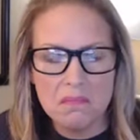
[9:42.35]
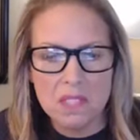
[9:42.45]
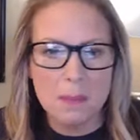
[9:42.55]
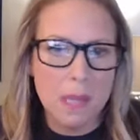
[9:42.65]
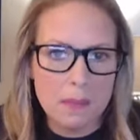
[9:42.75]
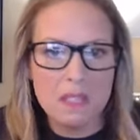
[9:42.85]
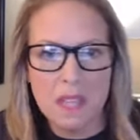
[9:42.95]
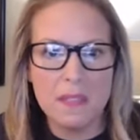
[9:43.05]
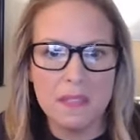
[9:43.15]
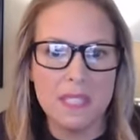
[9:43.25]
Sometimes I
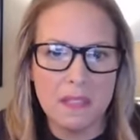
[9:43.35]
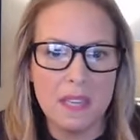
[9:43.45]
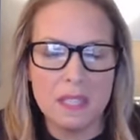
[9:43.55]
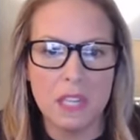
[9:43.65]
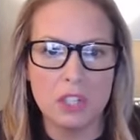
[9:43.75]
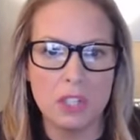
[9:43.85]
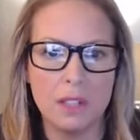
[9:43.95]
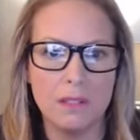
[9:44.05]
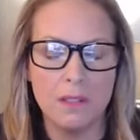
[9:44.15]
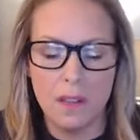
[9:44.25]
say, say things I
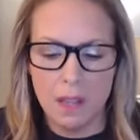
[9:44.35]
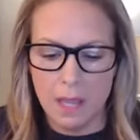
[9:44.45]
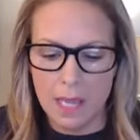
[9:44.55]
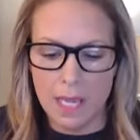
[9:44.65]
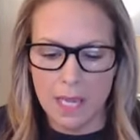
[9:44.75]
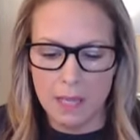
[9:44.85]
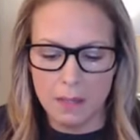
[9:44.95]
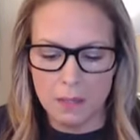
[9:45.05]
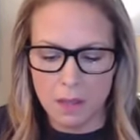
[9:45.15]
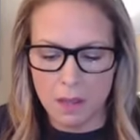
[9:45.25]
shouldn't.
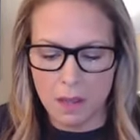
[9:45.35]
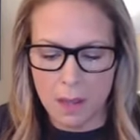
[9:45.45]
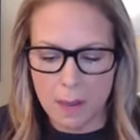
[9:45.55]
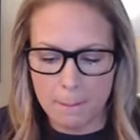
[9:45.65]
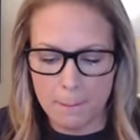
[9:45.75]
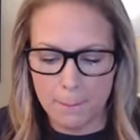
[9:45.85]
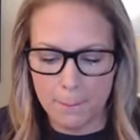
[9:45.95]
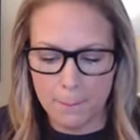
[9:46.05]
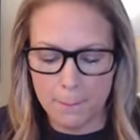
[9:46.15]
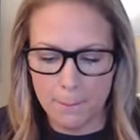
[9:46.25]
And um,
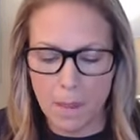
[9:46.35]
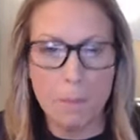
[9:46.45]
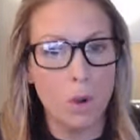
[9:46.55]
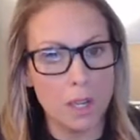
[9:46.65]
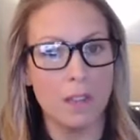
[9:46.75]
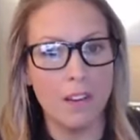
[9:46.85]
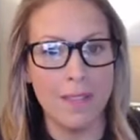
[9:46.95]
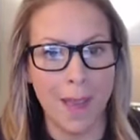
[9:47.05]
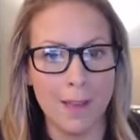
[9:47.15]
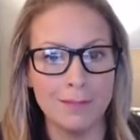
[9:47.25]
I'm working on
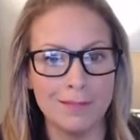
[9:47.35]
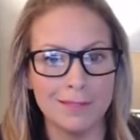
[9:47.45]
that.